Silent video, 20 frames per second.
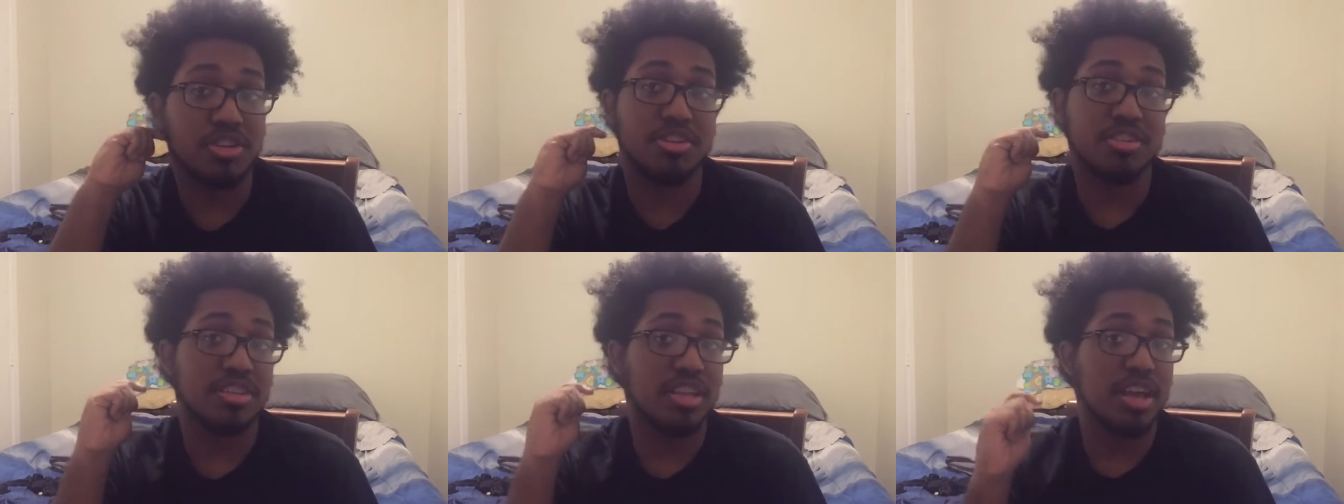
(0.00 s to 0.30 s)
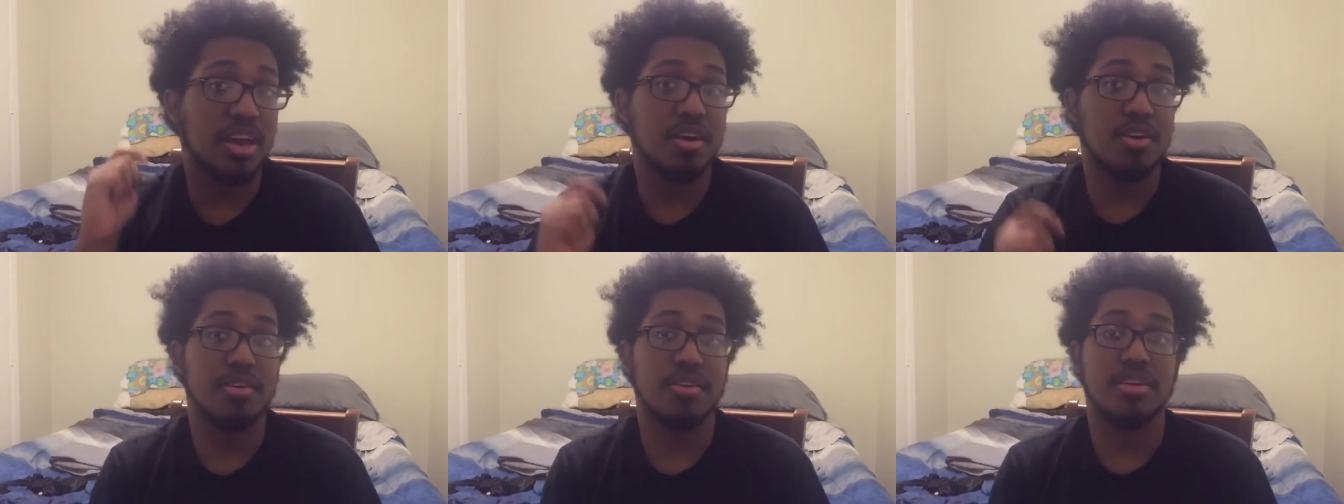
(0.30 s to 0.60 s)
Just
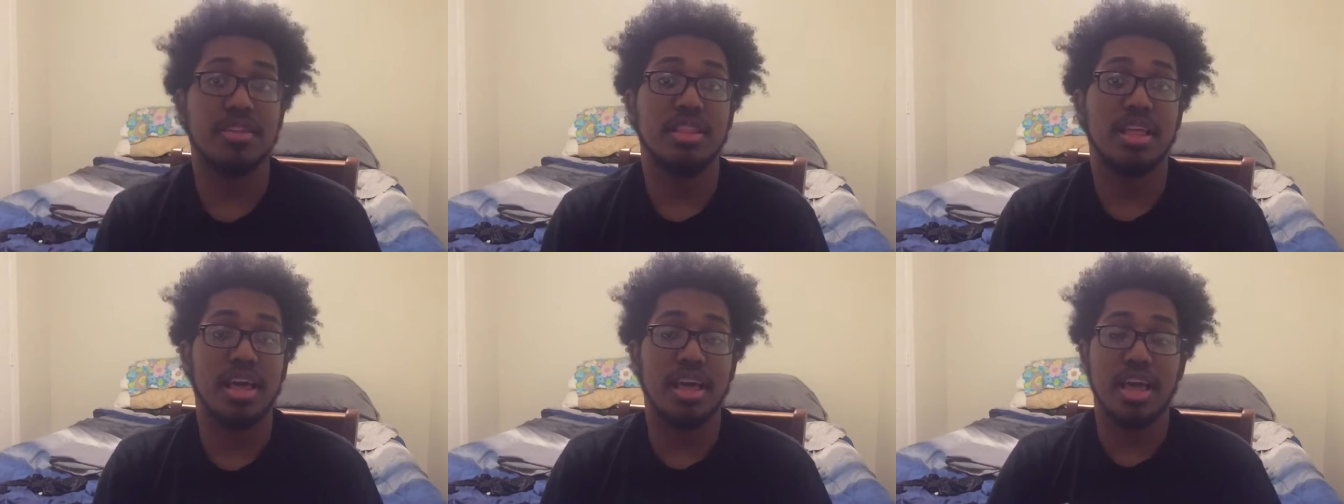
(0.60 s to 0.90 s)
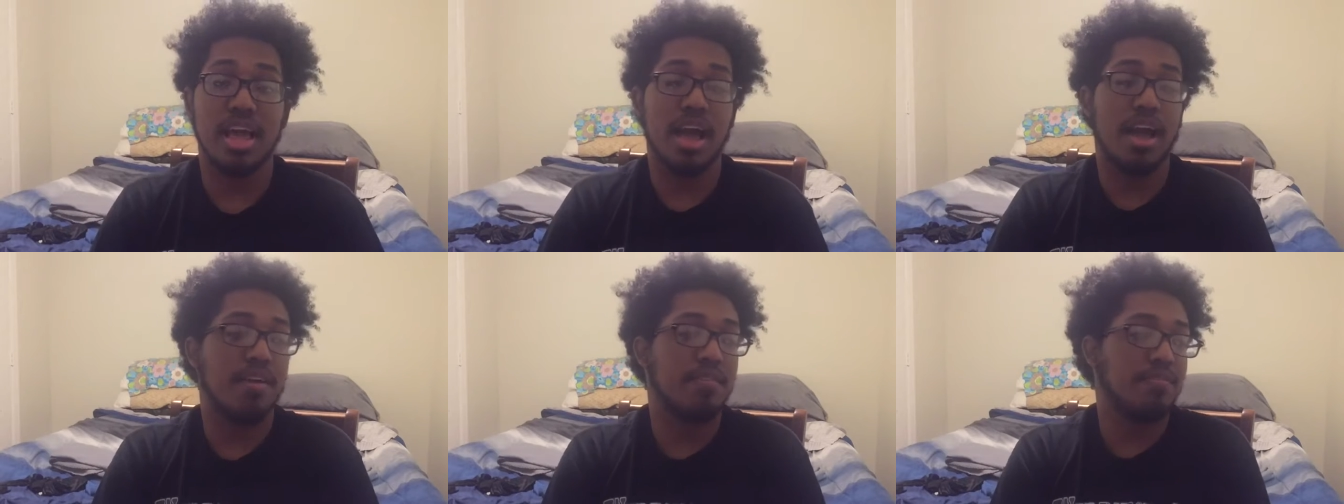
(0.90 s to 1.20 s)
now,
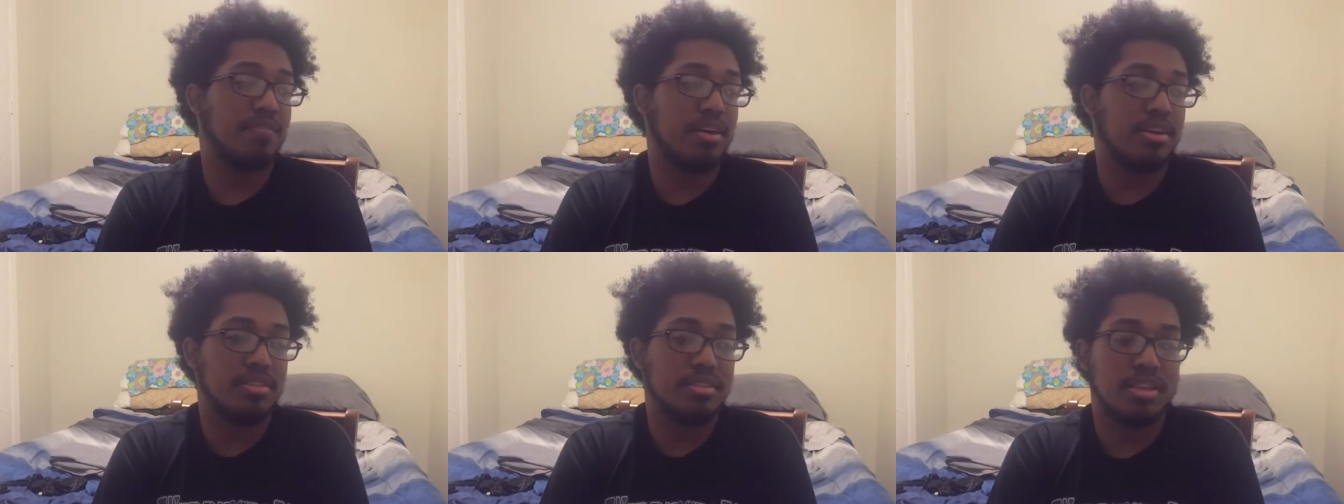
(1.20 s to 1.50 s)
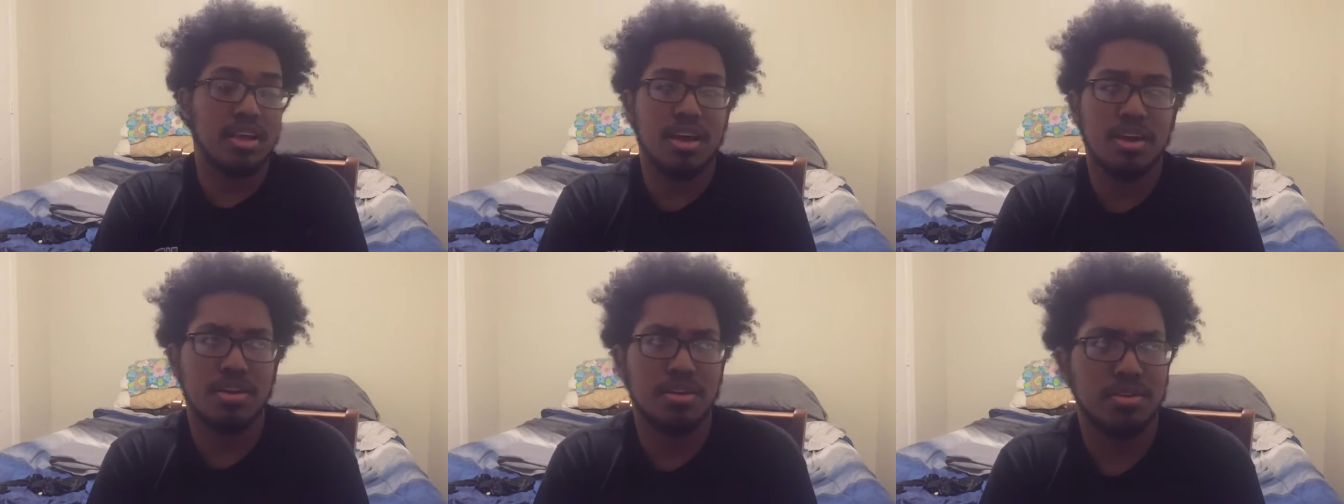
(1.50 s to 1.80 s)
like I
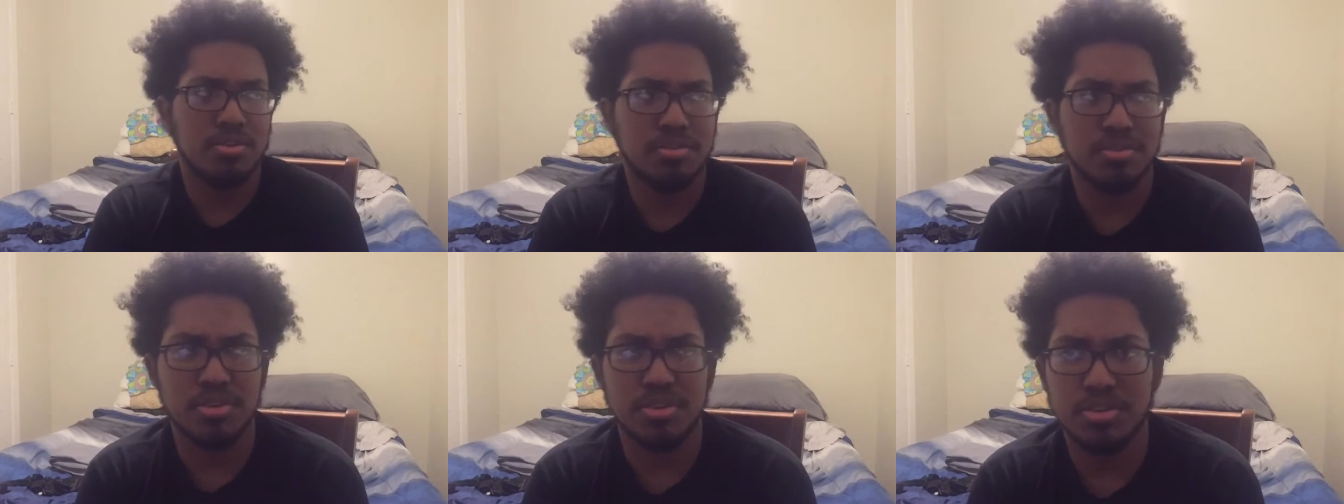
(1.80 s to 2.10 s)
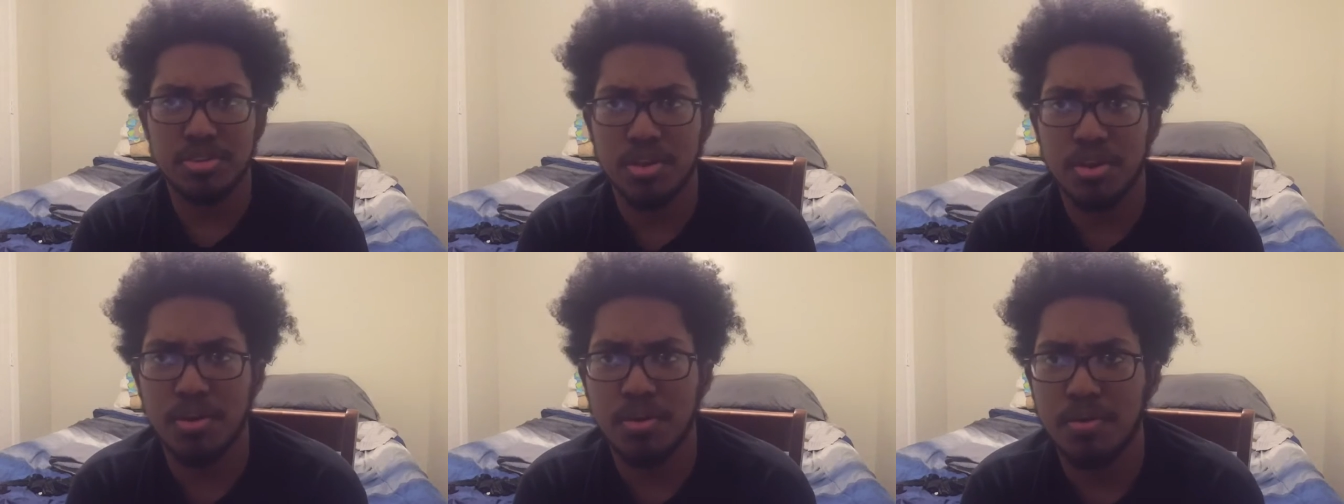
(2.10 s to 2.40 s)
found out him, um,
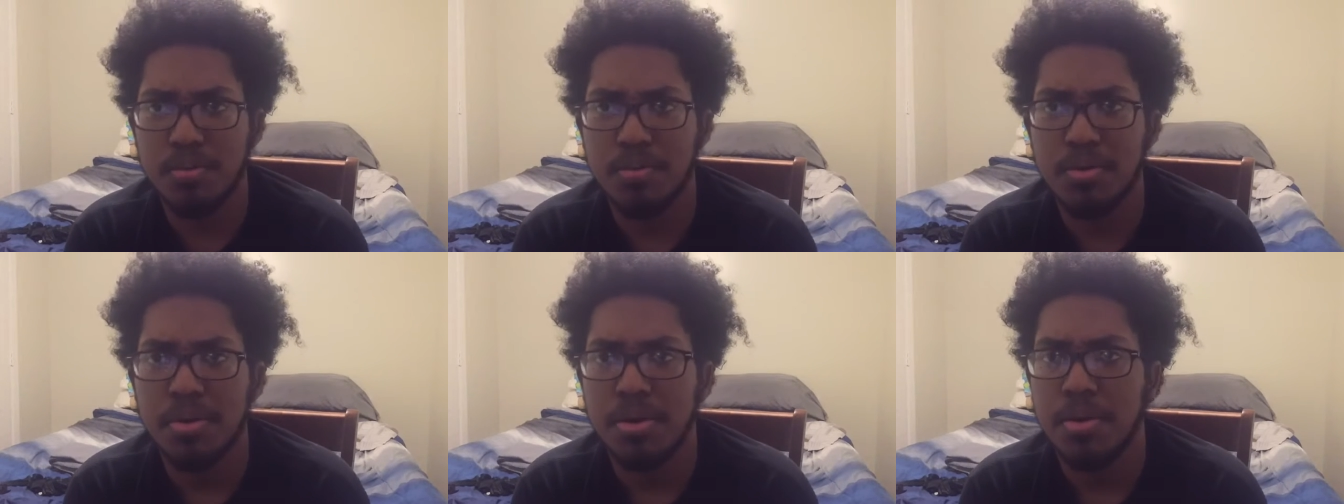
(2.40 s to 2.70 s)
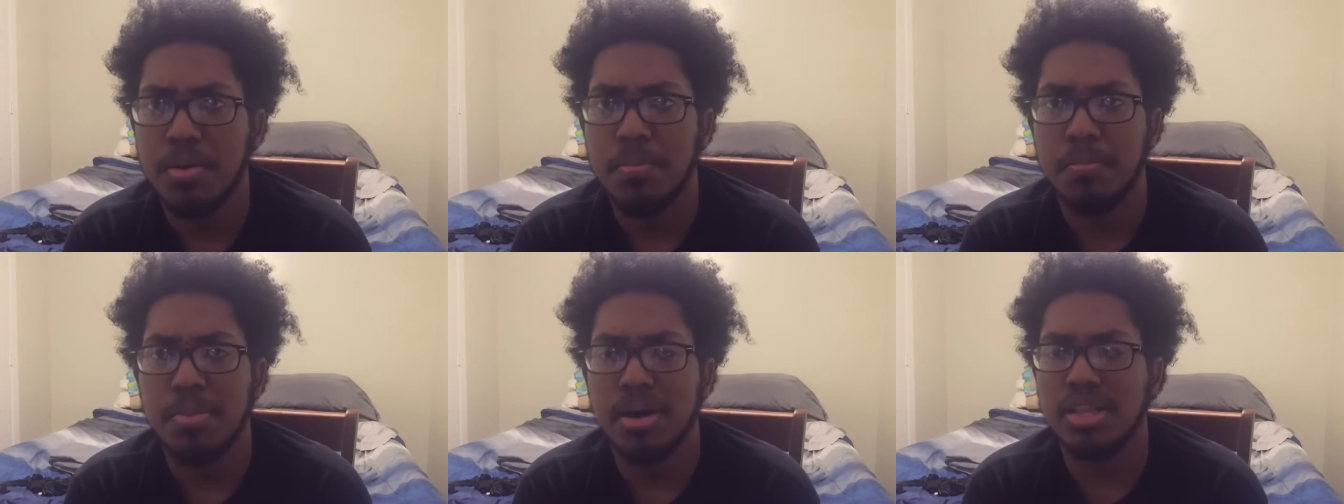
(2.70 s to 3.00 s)
you know,
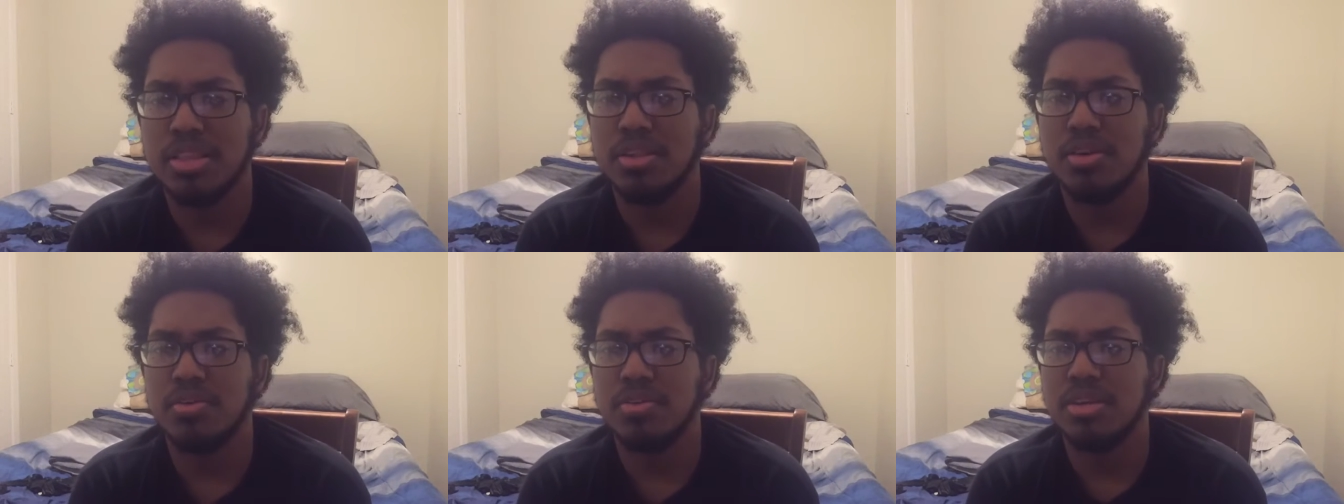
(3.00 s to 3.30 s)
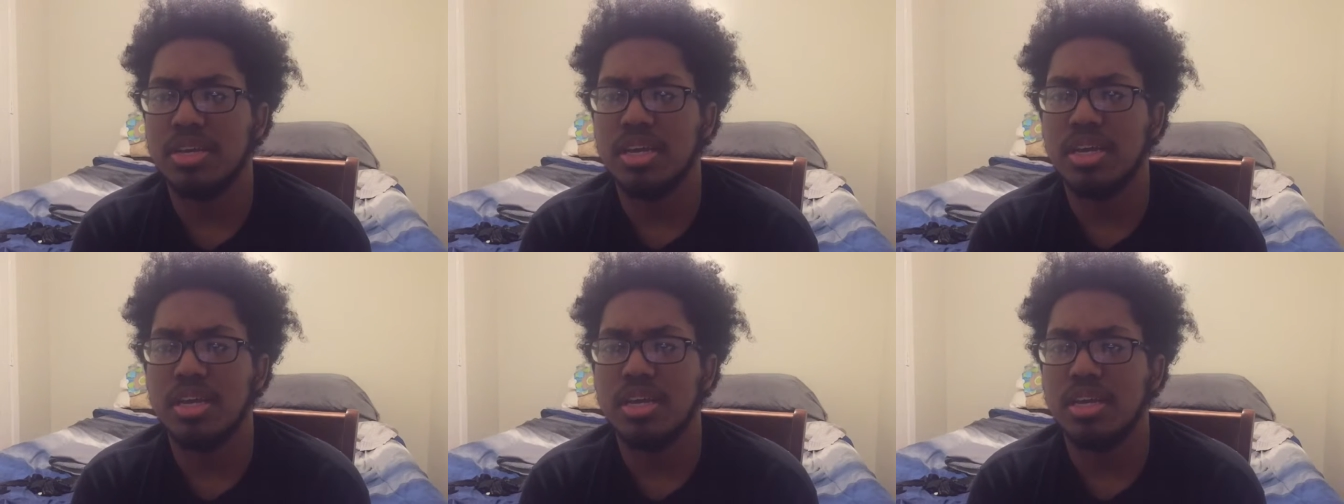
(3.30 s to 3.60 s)
by
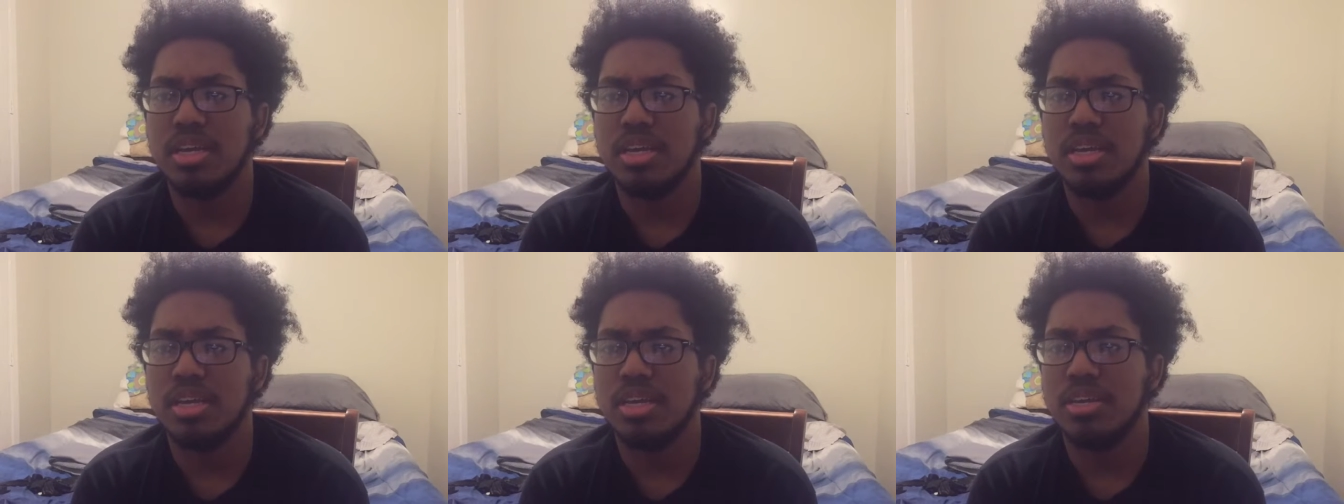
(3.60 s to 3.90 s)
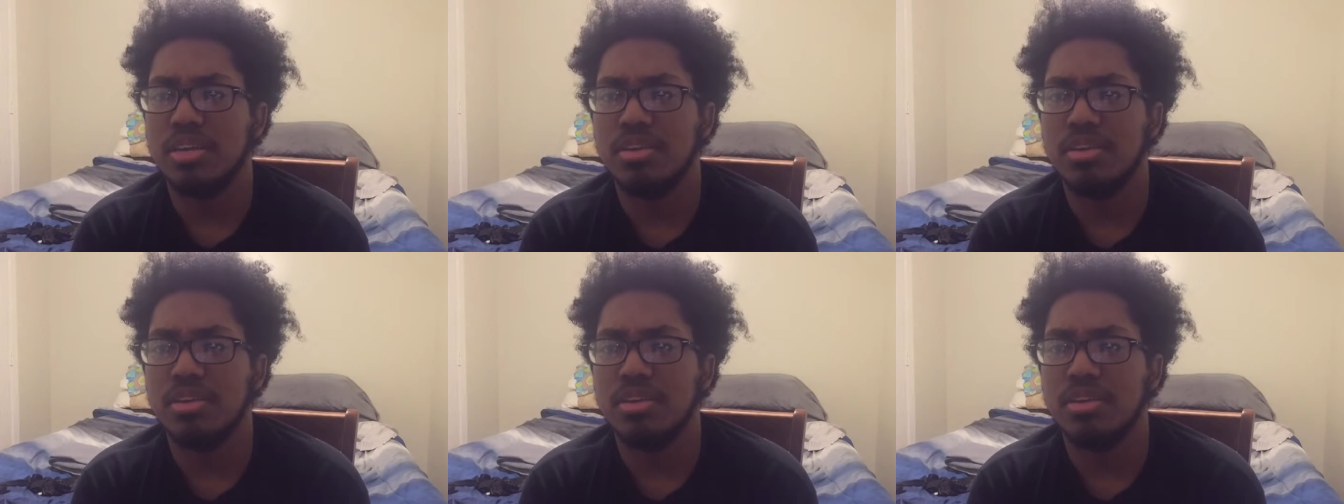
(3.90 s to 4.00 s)
low key.